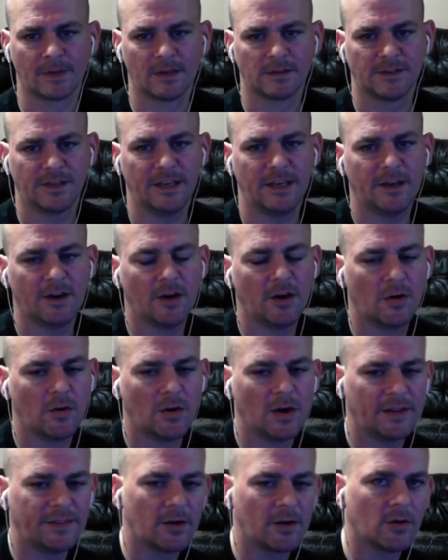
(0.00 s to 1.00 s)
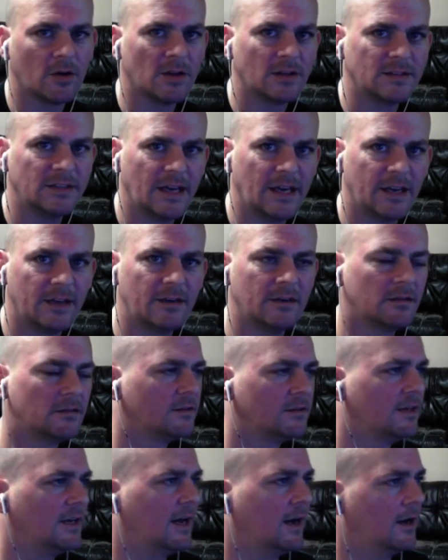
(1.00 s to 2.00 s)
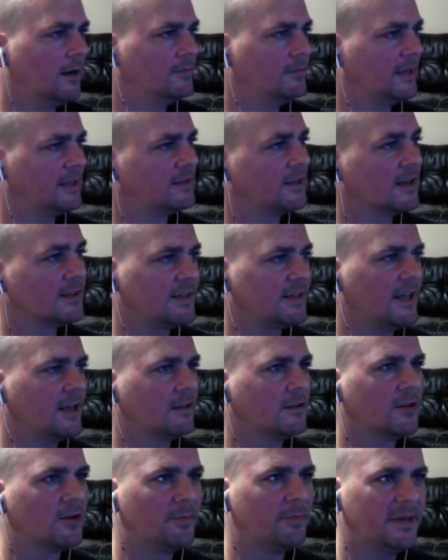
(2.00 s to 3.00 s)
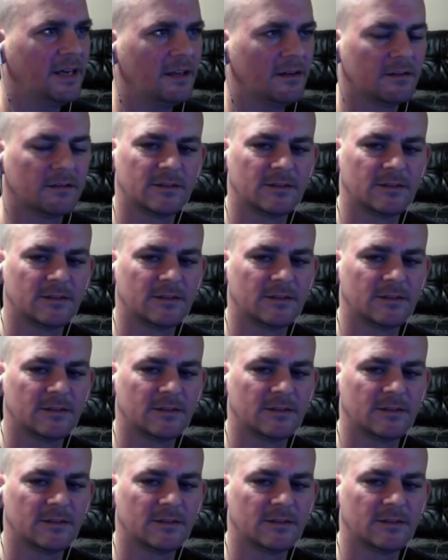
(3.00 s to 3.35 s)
There you go. They're all dead. It does take a little bit.